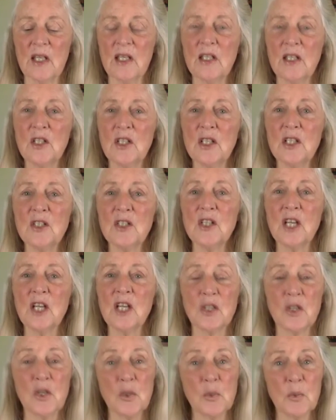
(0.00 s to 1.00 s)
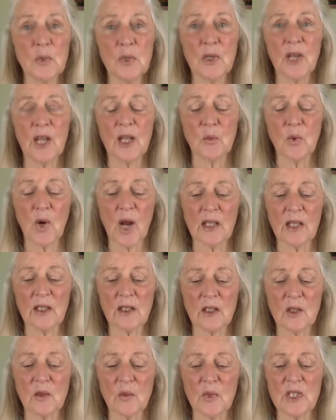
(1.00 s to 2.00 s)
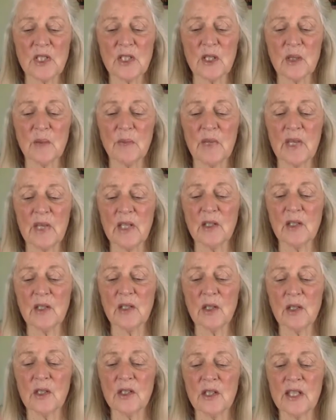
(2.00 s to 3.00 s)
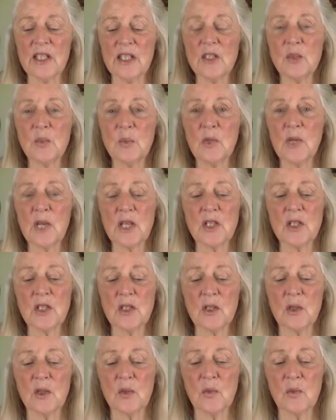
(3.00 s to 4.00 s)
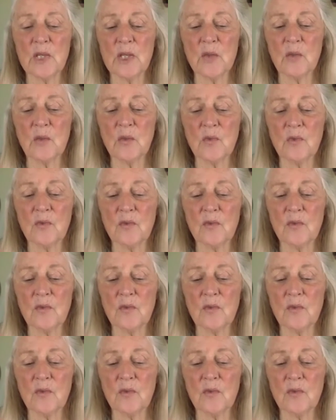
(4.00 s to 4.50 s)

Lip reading: She injects humor and practical wisdom into her inspirational windwork